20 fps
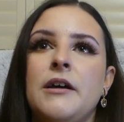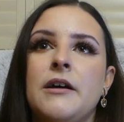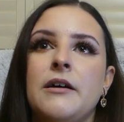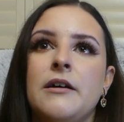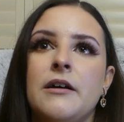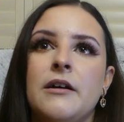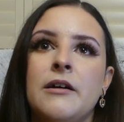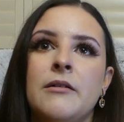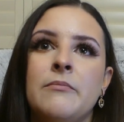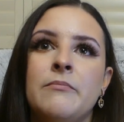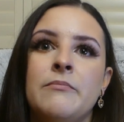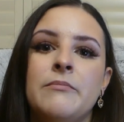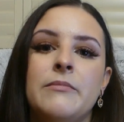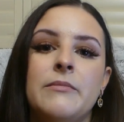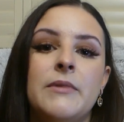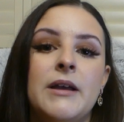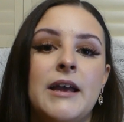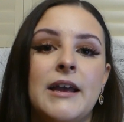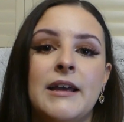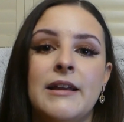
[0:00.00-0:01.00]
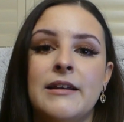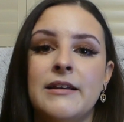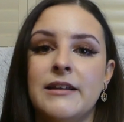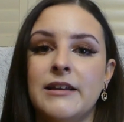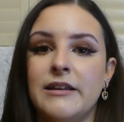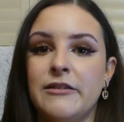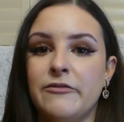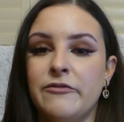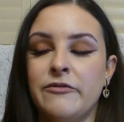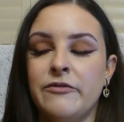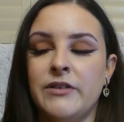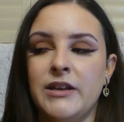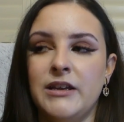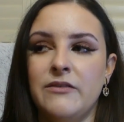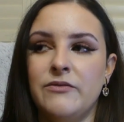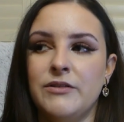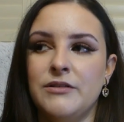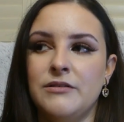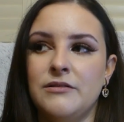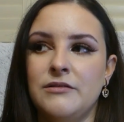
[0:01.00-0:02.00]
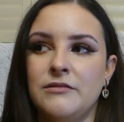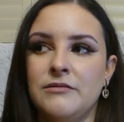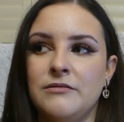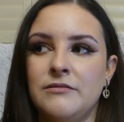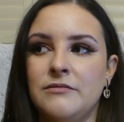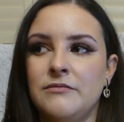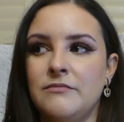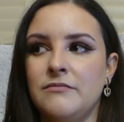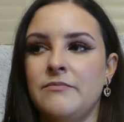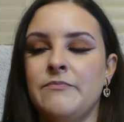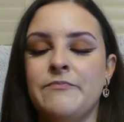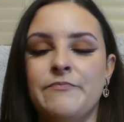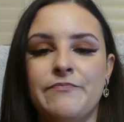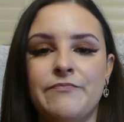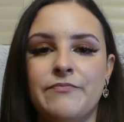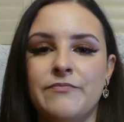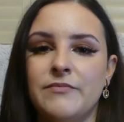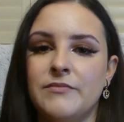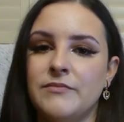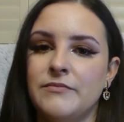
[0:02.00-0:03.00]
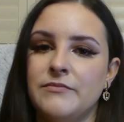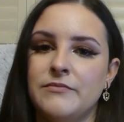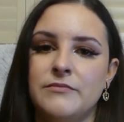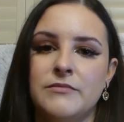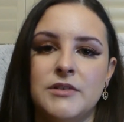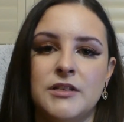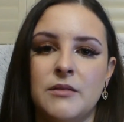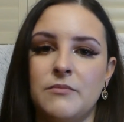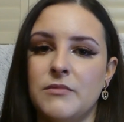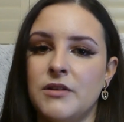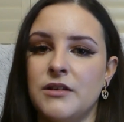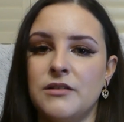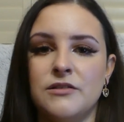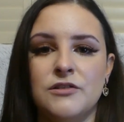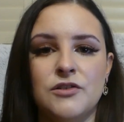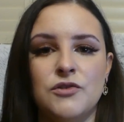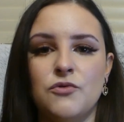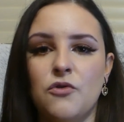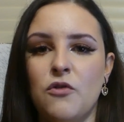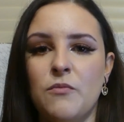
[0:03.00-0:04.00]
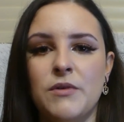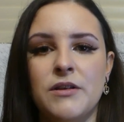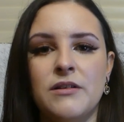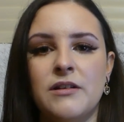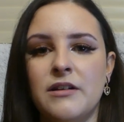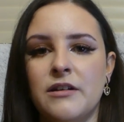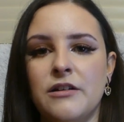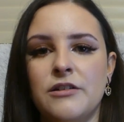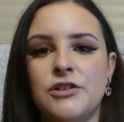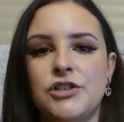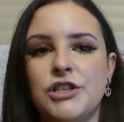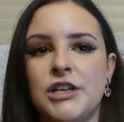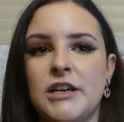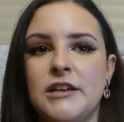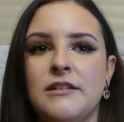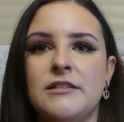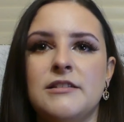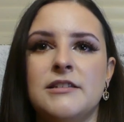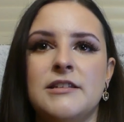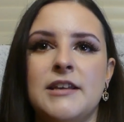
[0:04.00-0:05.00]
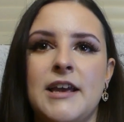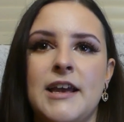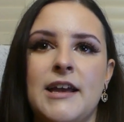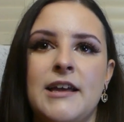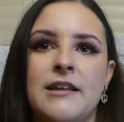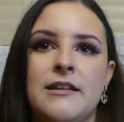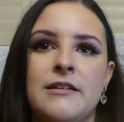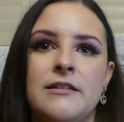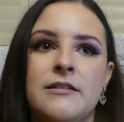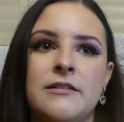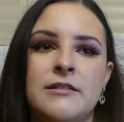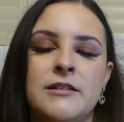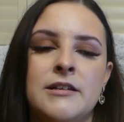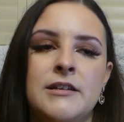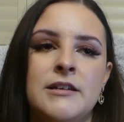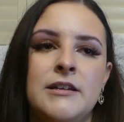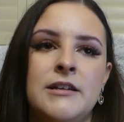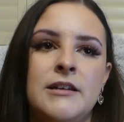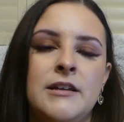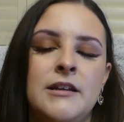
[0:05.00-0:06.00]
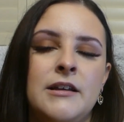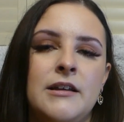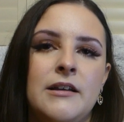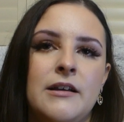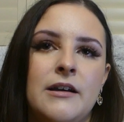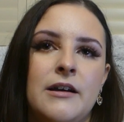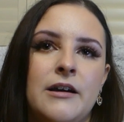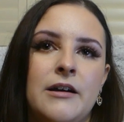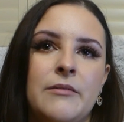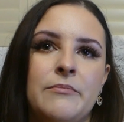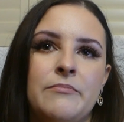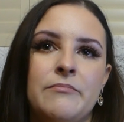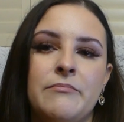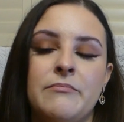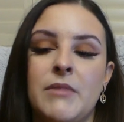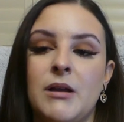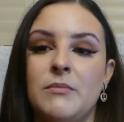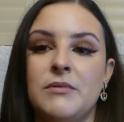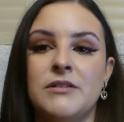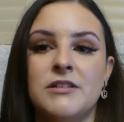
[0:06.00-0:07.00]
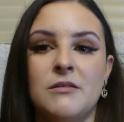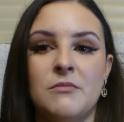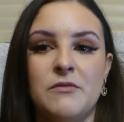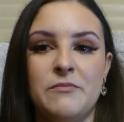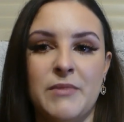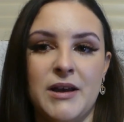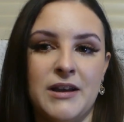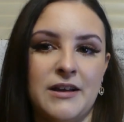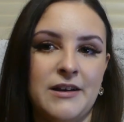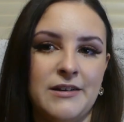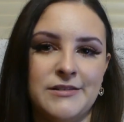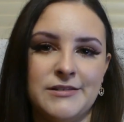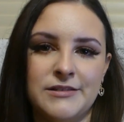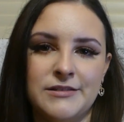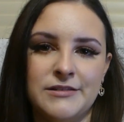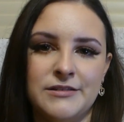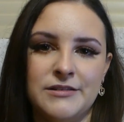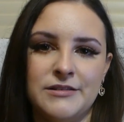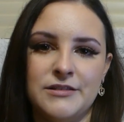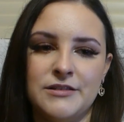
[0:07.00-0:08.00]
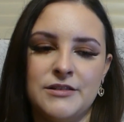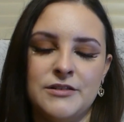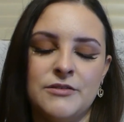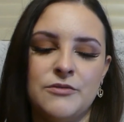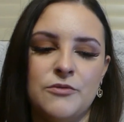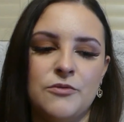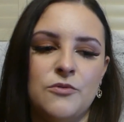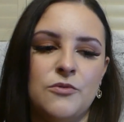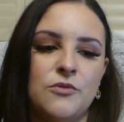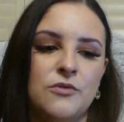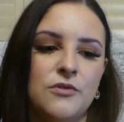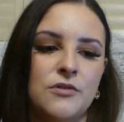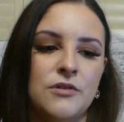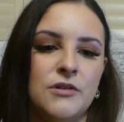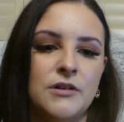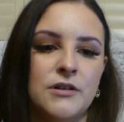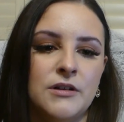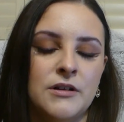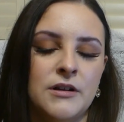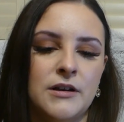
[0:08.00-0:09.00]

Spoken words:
and if even something is dormant in our genes and maybe some of my cousins or